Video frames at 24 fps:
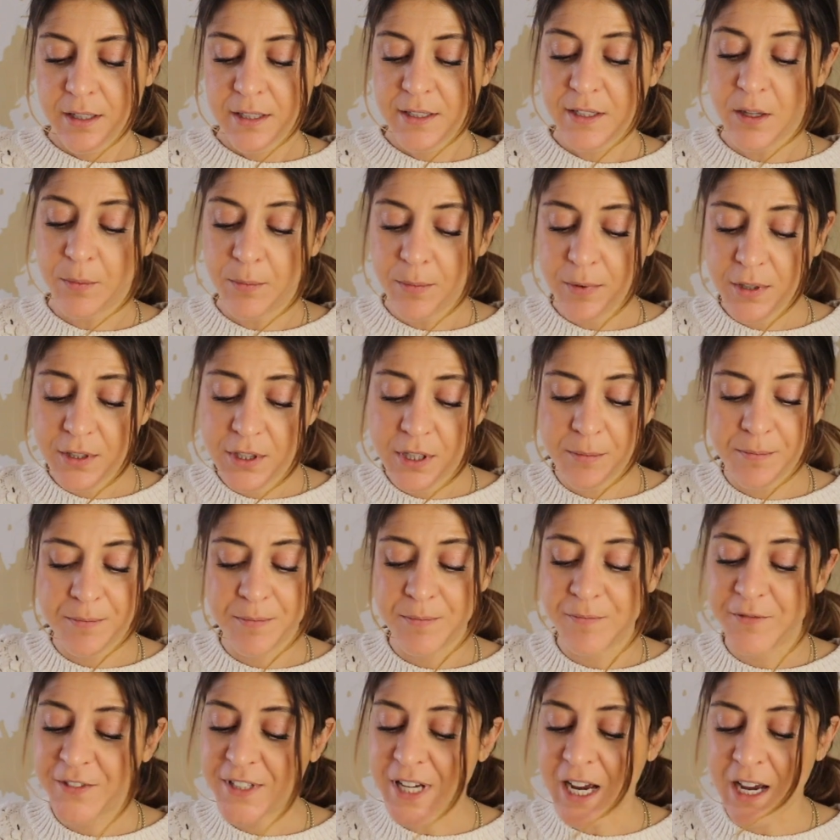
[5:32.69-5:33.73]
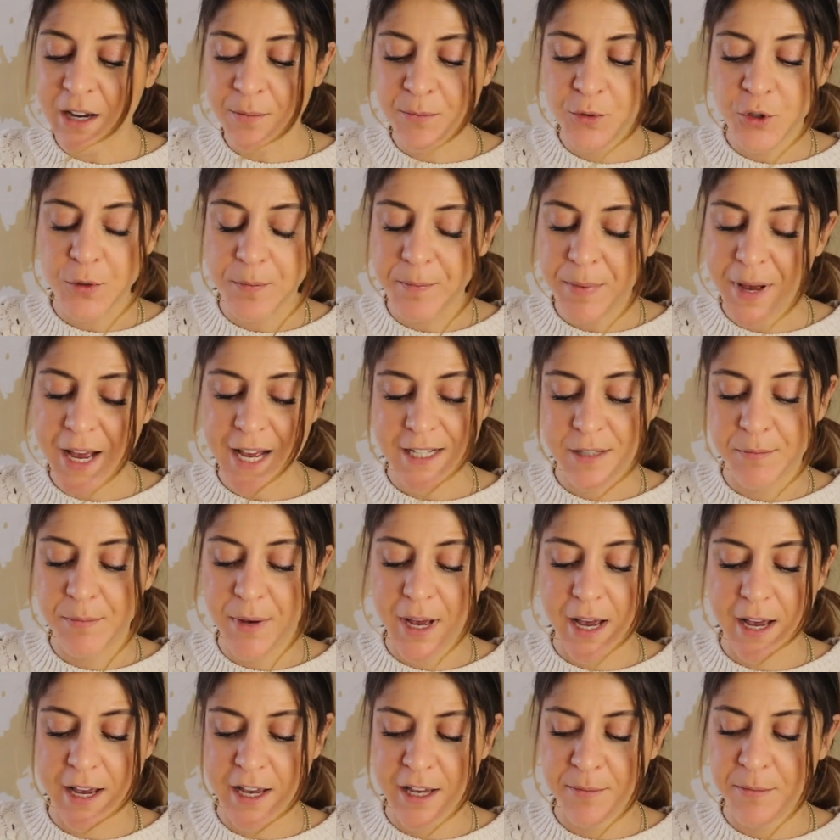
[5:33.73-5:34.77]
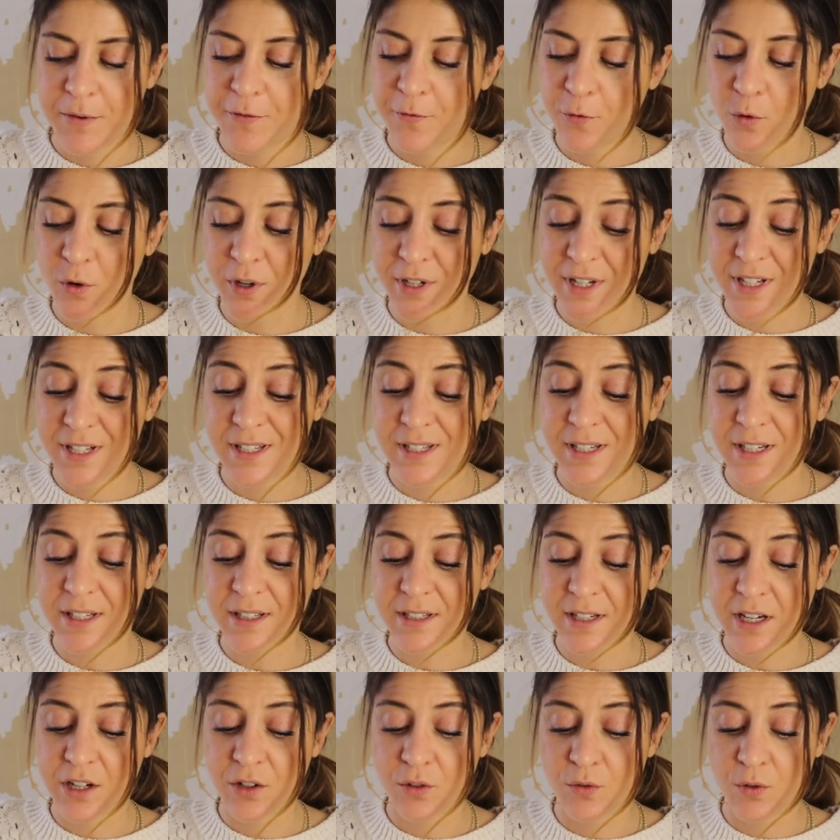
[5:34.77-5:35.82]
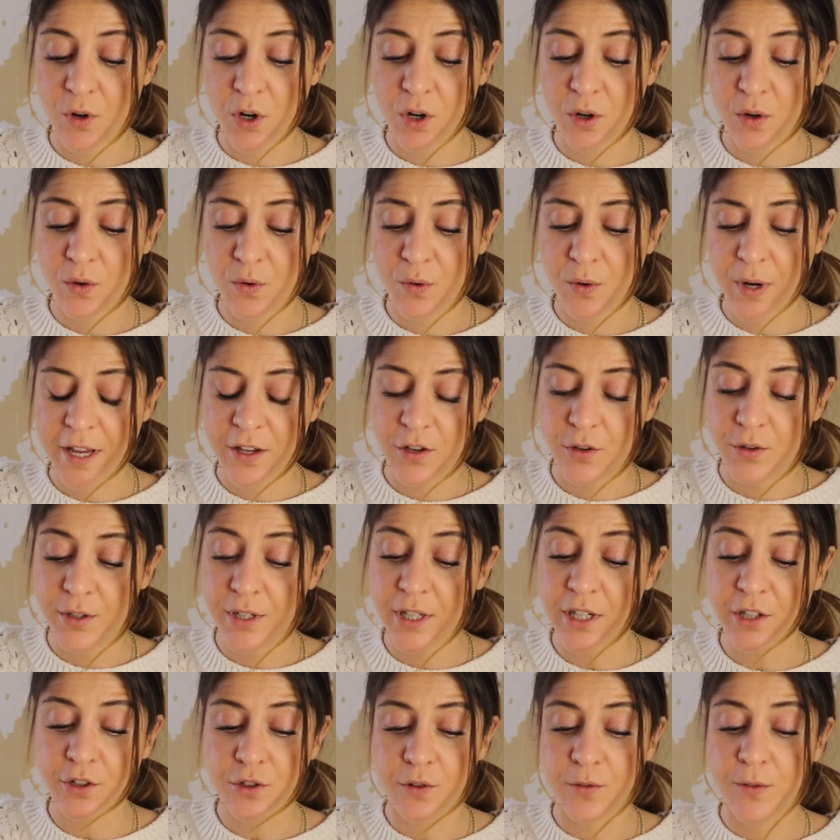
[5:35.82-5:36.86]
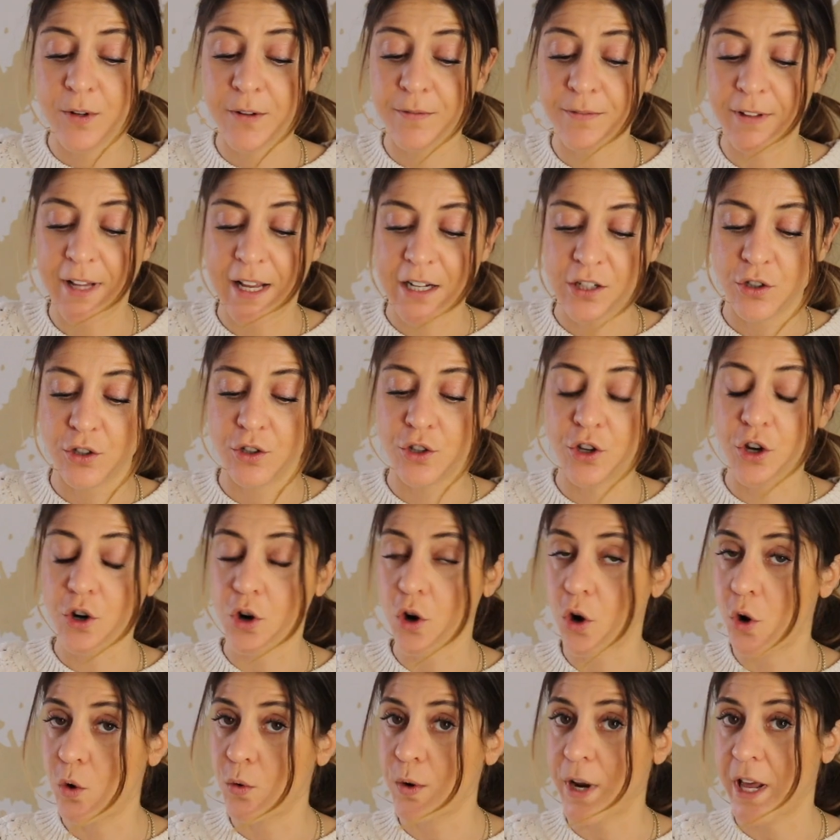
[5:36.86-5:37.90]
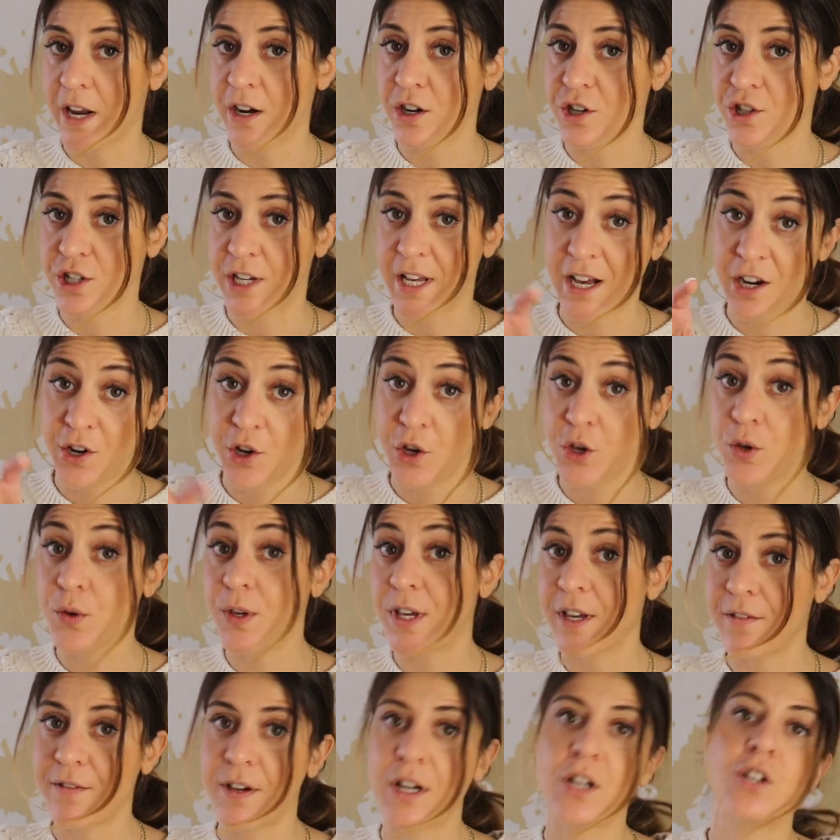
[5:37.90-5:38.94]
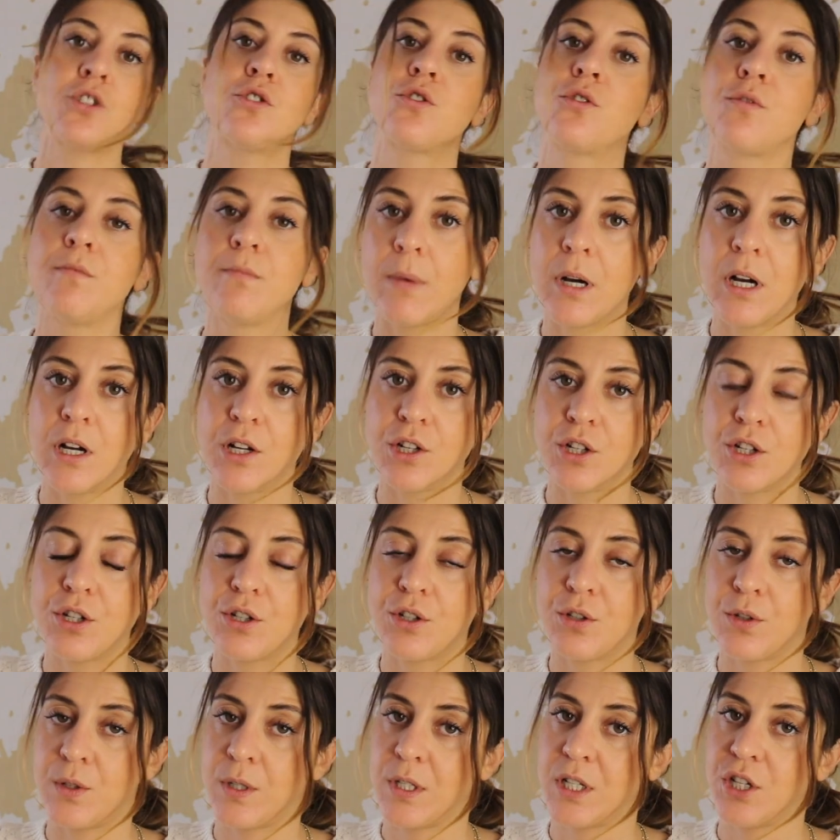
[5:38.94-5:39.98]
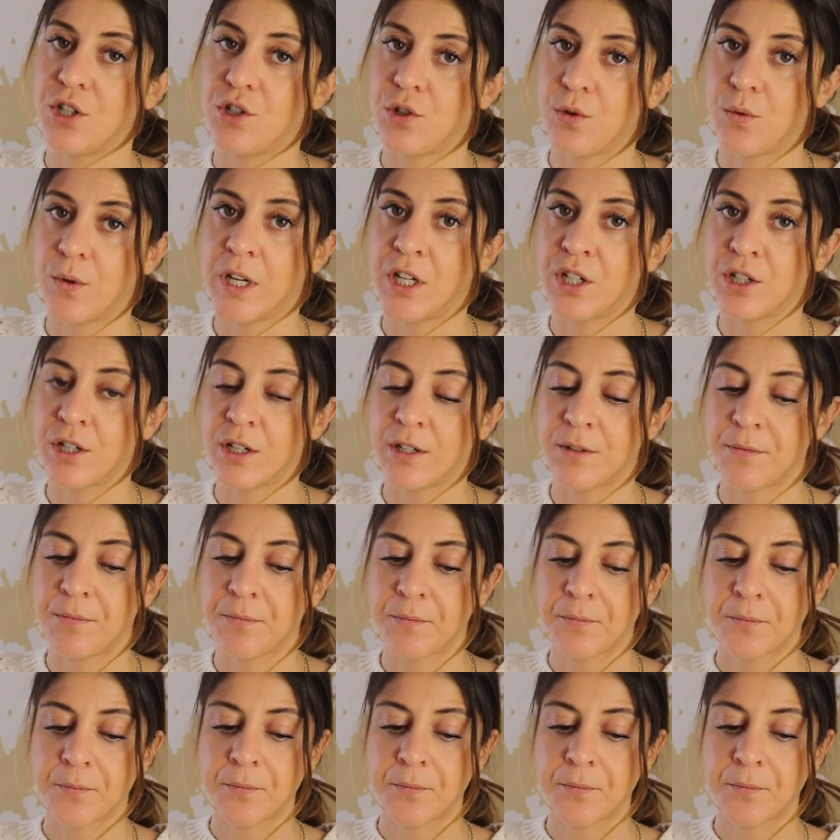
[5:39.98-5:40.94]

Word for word: some, some time to pass by before this seed can grow. And you need to reflect on your own energy. Are you giving too much to a situation?